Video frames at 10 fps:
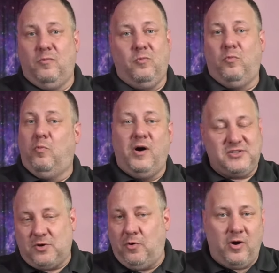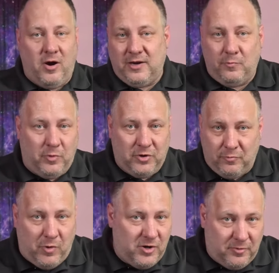what's going on and where,
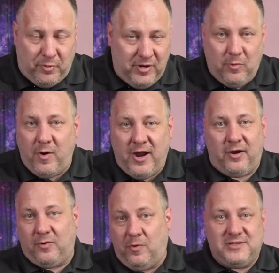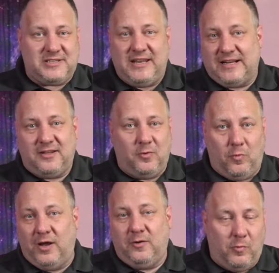what you're putting where and what's connected to
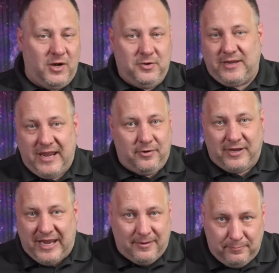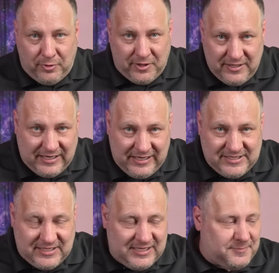what and what you can or can't put in
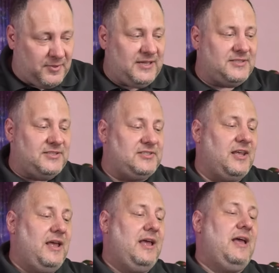each of these places.